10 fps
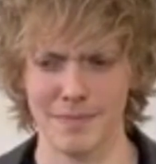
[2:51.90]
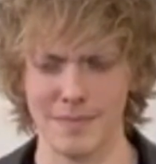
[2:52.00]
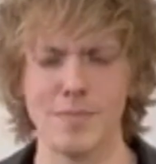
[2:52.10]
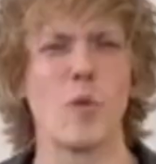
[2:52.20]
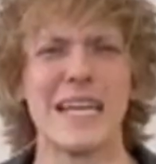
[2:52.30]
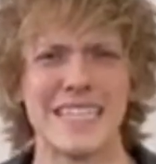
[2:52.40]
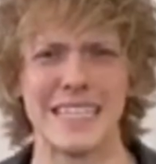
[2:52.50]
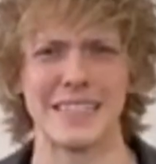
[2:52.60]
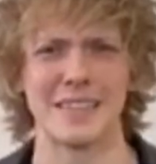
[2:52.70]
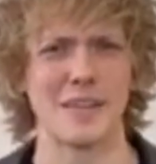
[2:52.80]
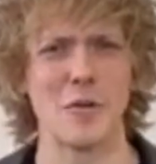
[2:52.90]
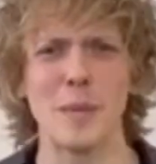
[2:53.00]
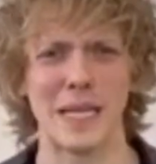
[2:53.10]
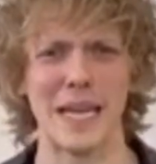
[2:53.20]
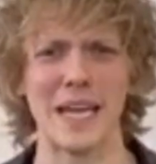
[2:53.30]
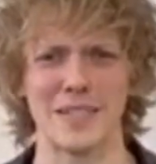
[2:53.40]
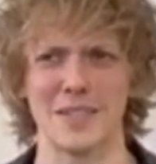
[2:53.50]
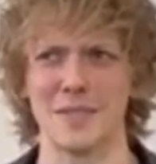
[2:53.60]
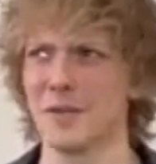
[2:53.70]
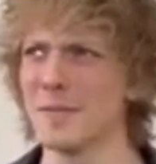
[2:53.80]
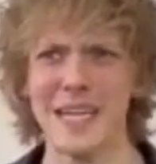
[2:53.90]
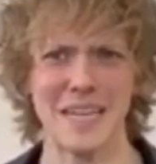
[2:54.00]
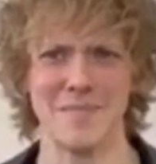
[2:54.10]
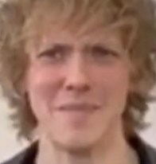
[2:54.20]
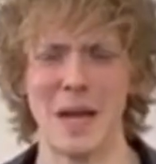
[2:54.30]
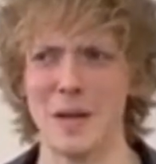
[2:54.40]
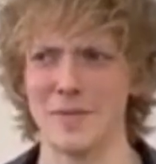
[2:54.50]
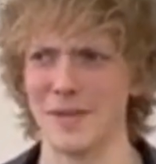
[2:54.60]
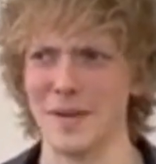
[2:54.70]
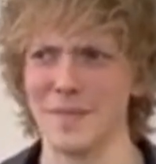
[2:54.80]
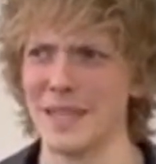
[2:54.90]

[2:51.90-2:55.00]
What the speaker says: Wendy. Oh my gosh, where am I getting Mary from?